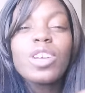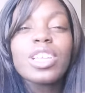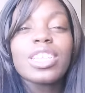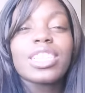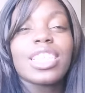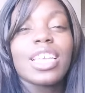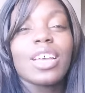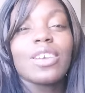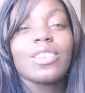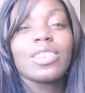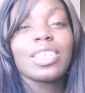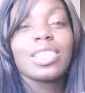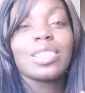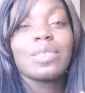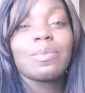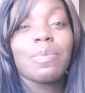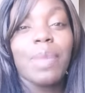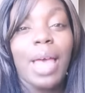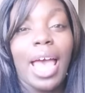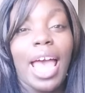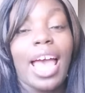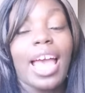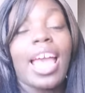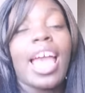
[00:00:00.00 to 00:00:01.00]
going down his
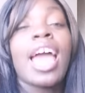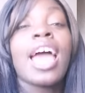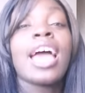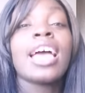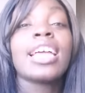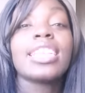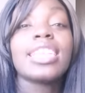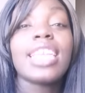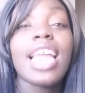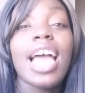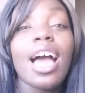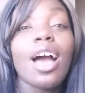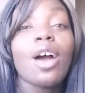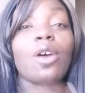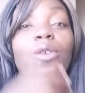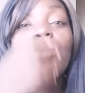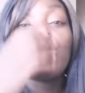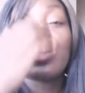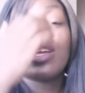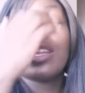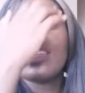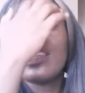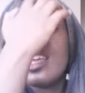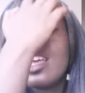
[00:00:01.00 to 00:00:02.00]
back. Now
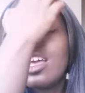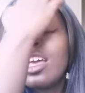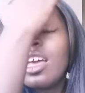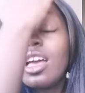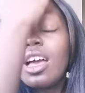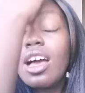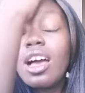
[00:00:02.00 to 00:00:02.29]
when